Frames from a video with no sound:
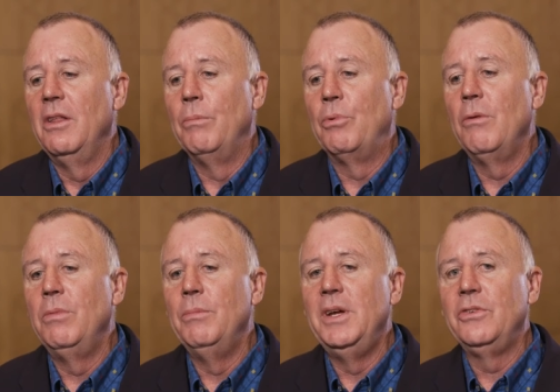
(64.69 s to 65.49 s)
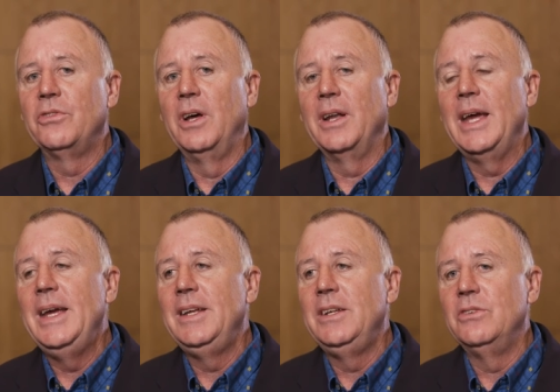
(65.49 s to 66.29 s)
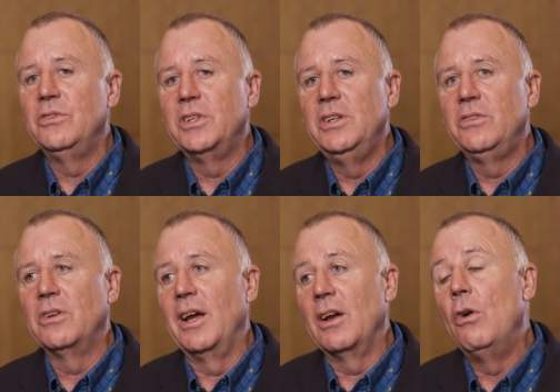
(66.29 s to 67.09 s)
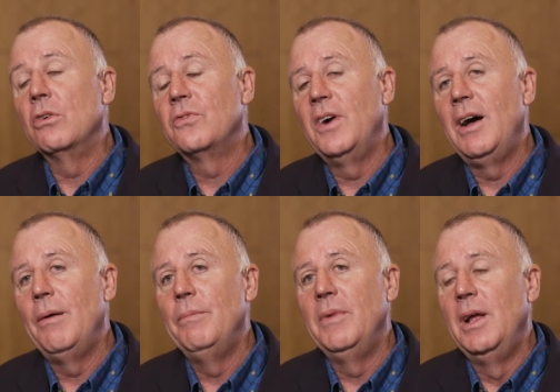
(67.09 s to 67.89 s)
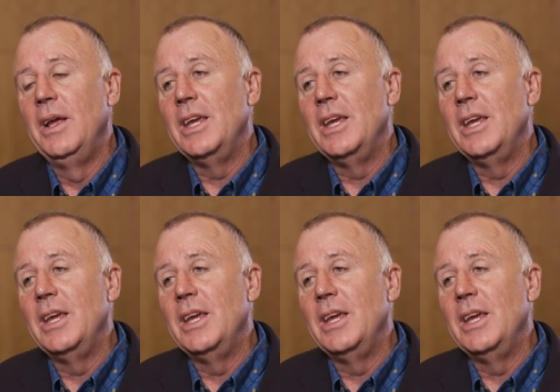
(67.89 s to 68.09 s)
The problem is that aid agencies like Oxfam,